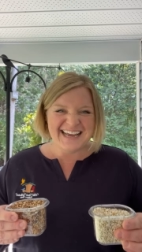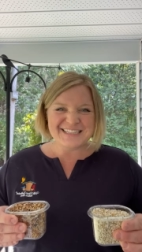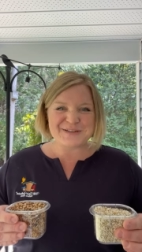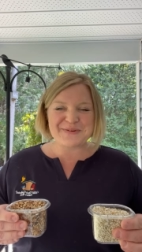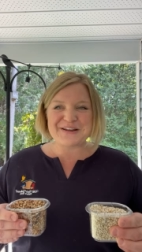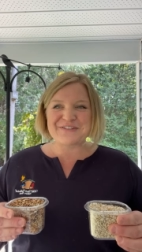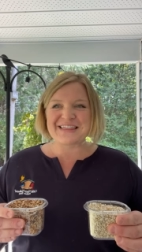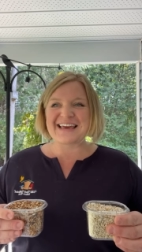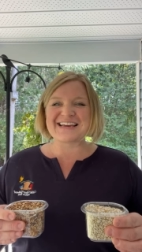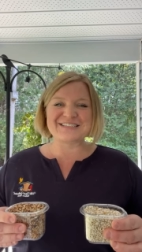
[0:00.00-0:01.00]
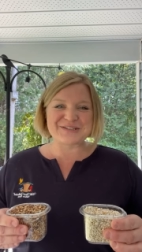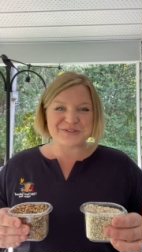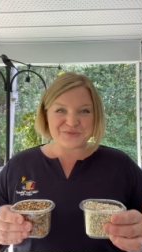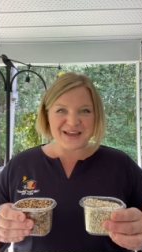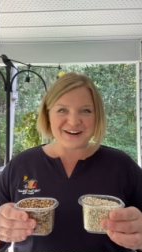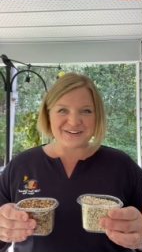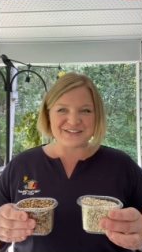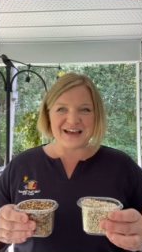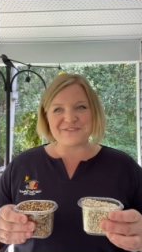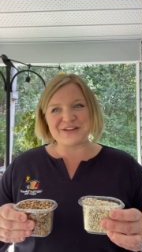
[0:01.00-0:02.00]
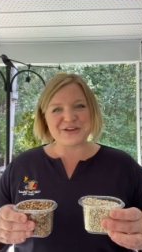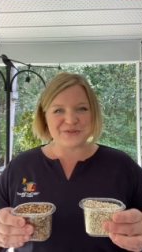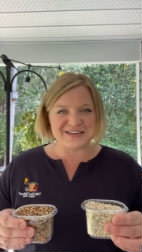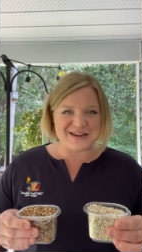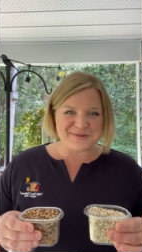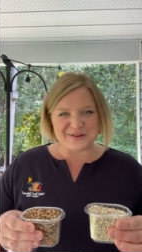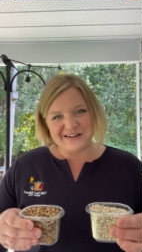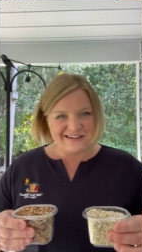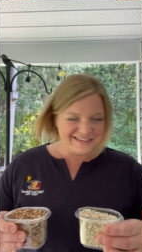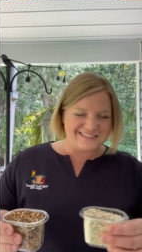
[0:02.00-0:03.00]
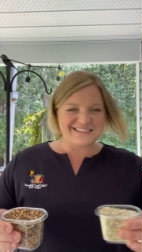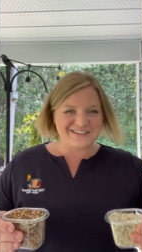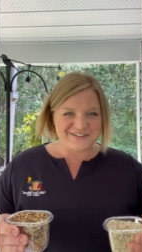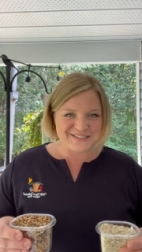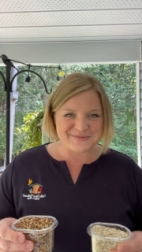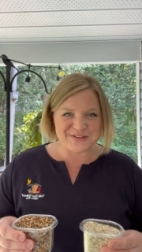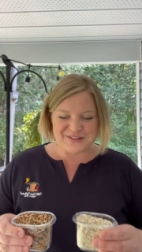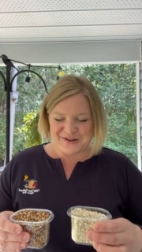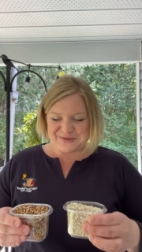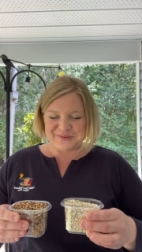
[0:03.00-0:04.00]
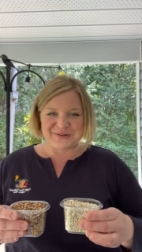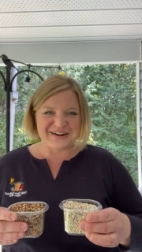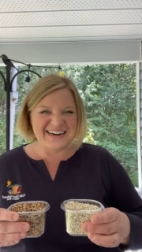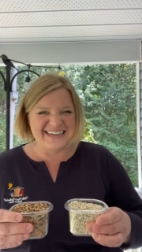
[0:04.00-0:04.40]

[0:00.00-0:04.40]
it's a bit of a thing. As soon as we get on a live video, the neighbor starts up the lawnmower.